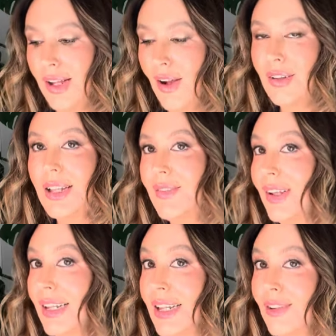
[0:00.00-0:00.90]
leave
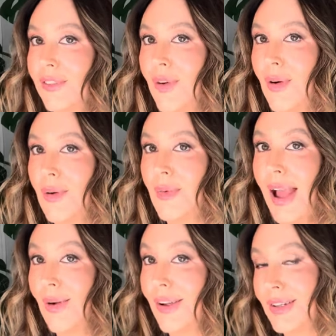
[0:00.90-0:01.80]
a link for
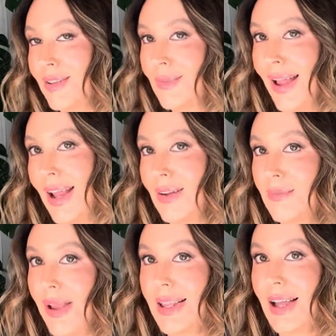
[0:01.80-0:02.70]
how I do my hair and
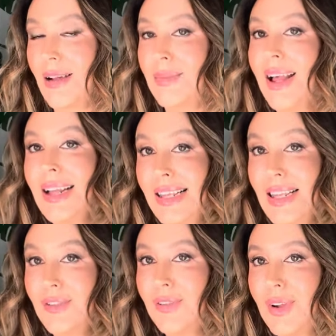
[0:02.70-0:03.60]
makeup
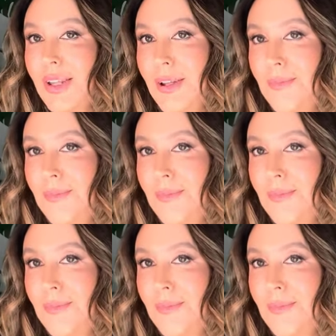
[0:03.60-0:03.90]
here for you.